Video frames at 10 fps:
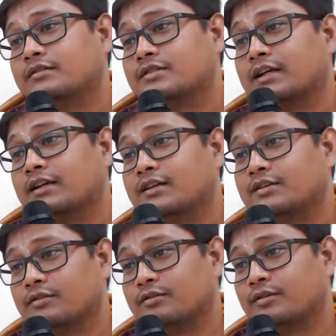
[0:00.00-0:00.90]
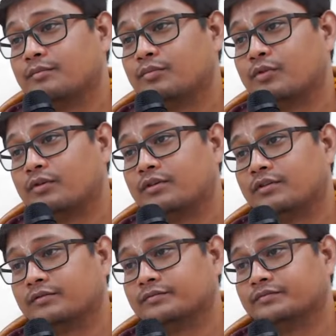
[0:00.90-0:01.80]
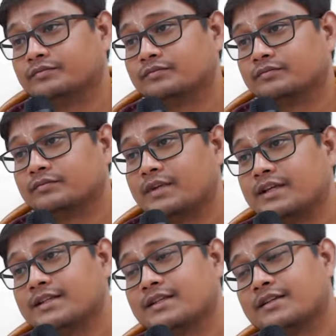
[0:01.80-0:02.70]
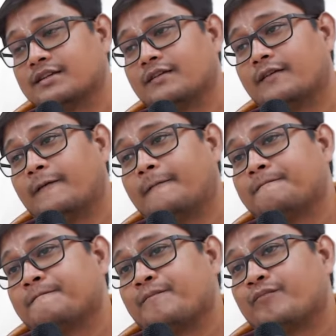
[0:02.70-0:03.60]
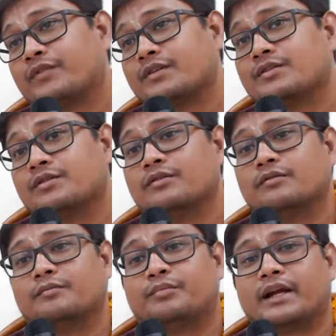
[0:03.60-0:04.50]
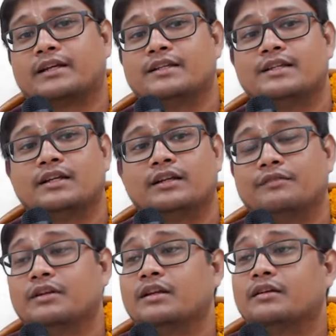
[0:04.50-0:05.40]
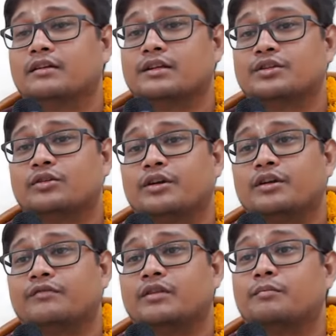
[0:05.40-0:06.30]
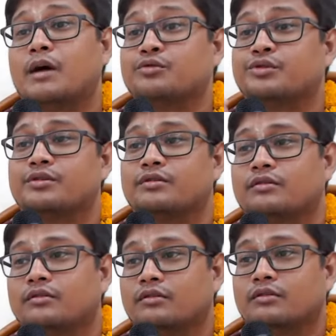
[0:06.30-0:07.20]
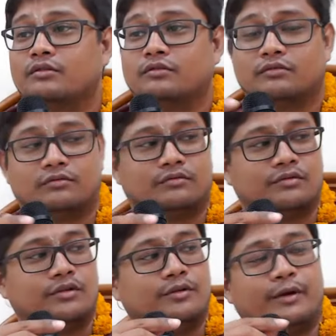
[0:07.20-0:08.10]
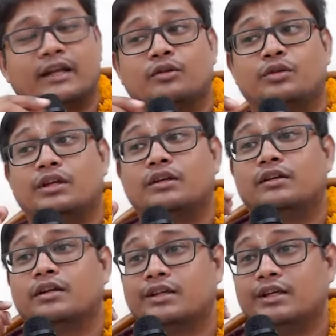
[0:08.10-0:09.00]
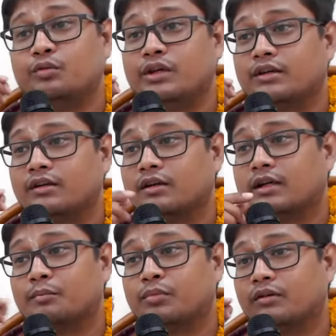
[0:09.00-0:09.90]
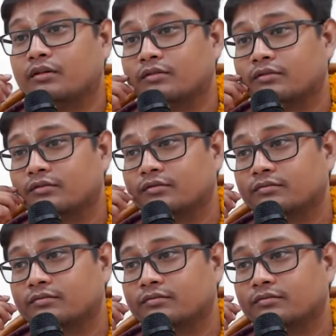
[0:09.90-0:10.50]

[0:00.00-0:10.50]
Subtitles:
chanting is also important. Yes. So practicing even the story of the mouse. He went to eat the ghee in the temple.